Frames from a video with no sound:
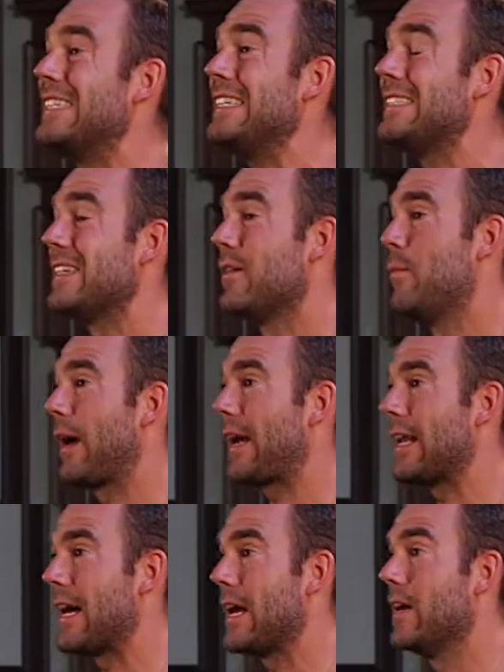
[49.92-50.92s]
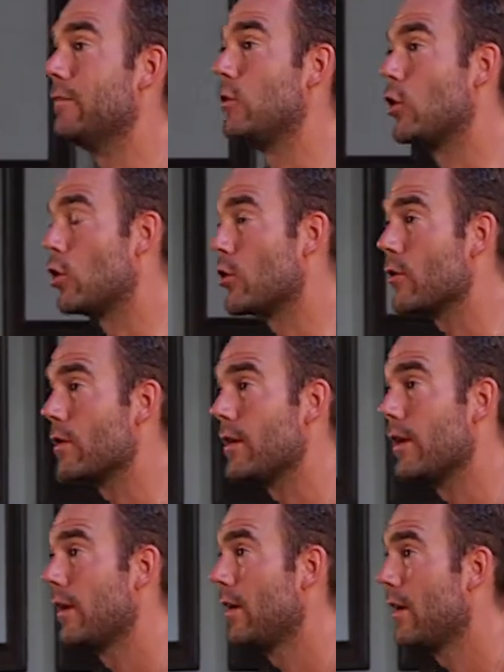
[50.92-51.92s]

season, Becky and I have learned